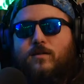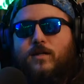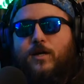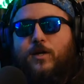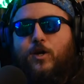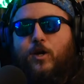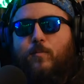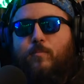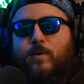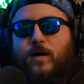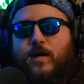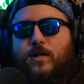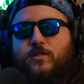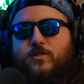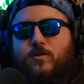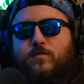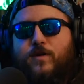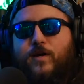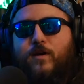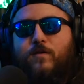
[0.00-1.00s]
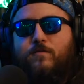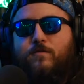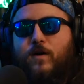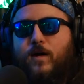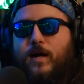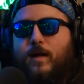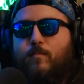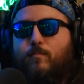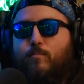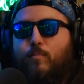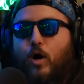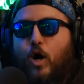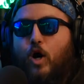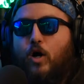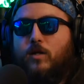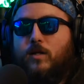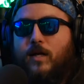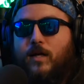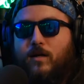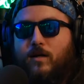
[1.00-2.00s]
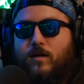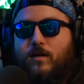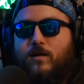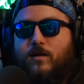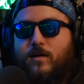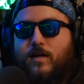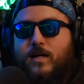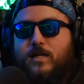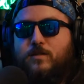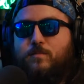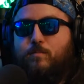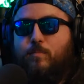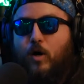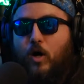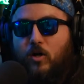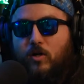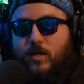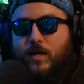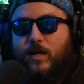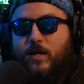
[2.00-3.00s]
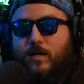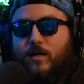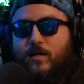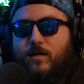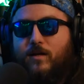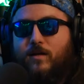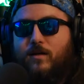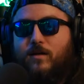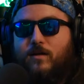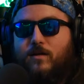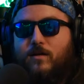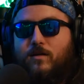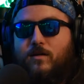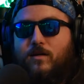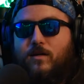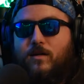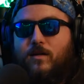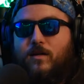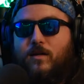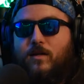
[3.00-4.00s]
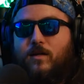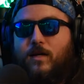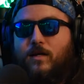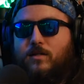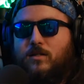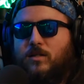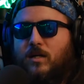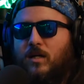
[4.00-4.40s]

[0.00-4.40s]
like your bud's over here fucking bawling, dog. He's bawling like